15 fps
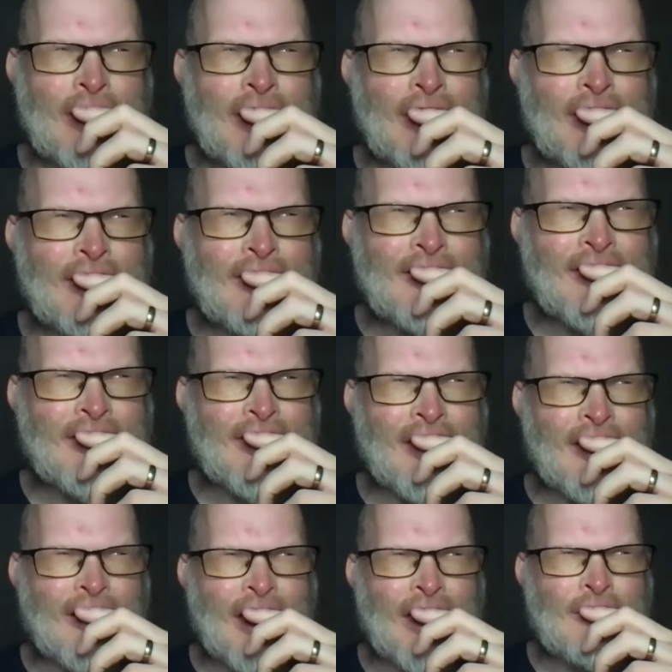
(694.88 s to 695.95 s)
it is. It's
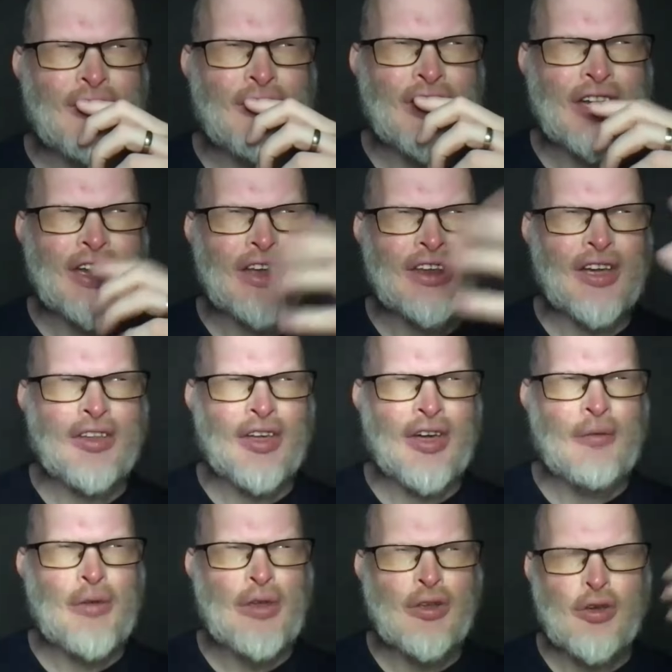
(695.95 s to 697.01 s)
that kind of the need. I, I
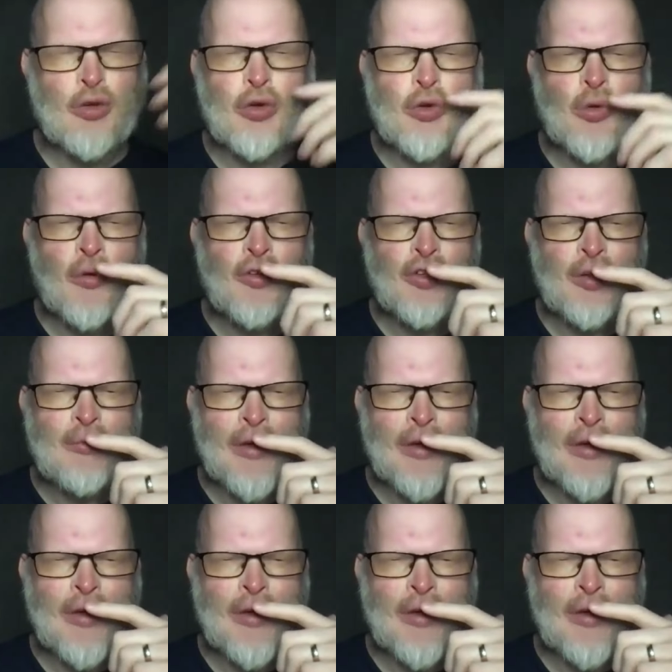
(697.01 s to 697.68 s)
mean, you, you obviously